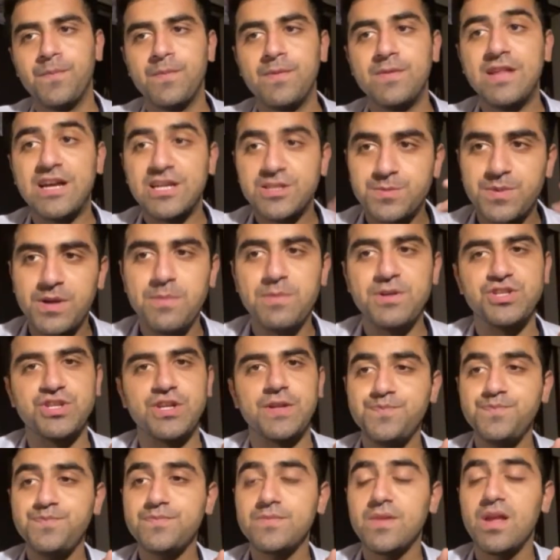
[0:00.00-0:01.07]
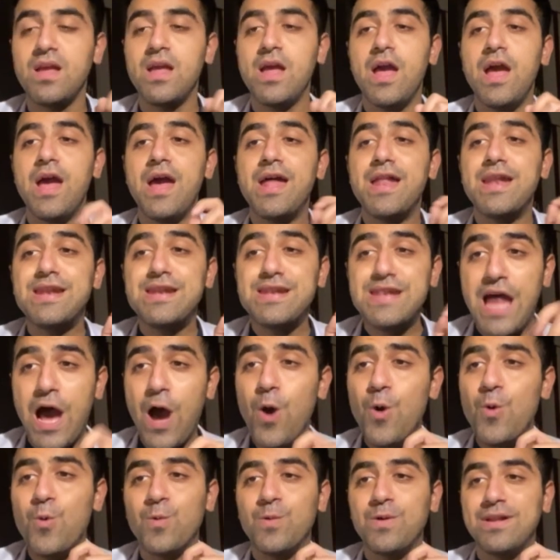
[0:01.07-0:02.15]
That's pretty much it.
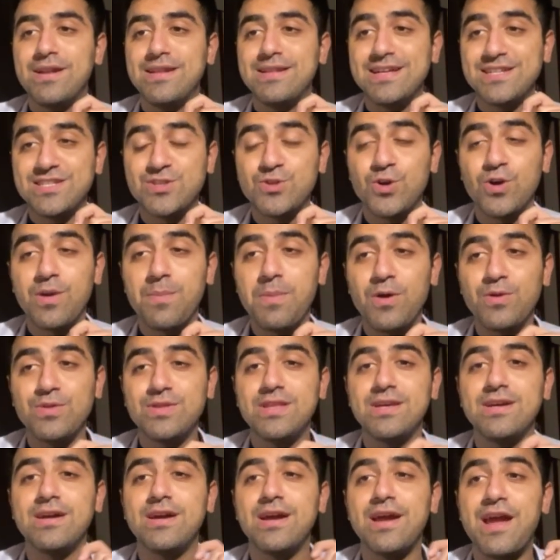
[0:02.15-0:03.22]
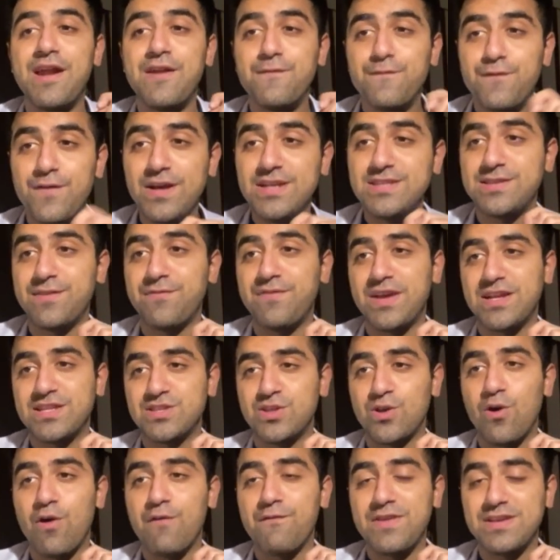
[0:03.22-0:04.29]
Now, let's talk about the adverse effects
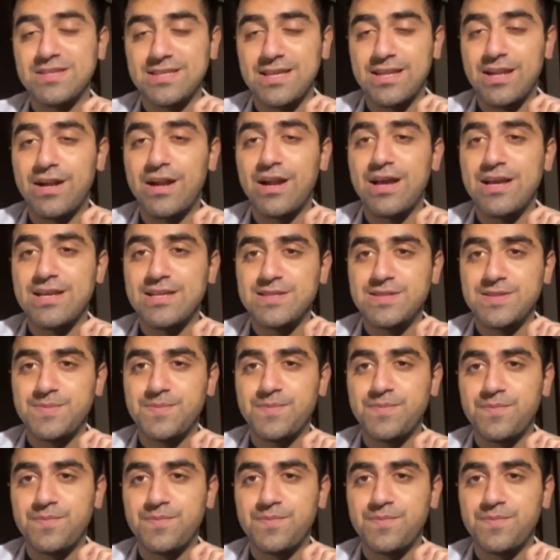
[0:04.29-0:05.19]
of SNRIs.